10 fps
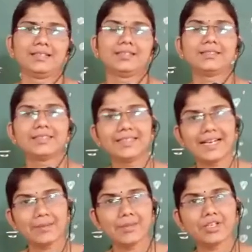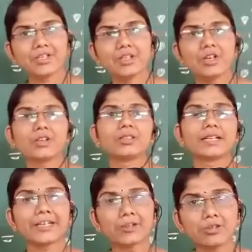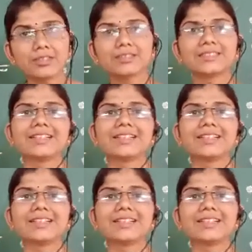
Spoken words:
A three-dimensional or a regular